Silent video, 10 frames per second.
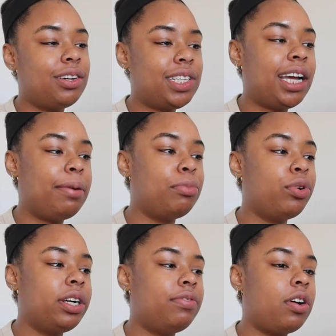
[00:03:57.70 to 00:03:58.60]
now that I'm
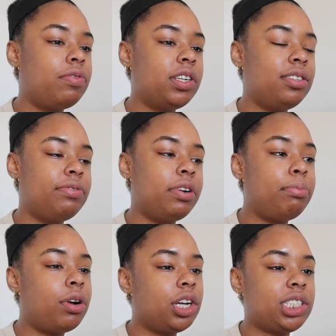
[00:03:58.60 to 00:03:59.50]
more involved in
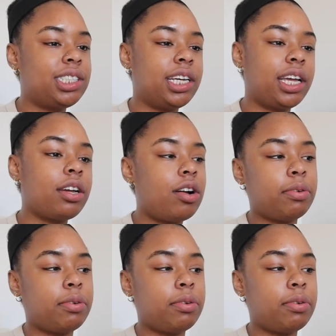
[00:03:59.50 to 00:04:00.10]
different projects, I get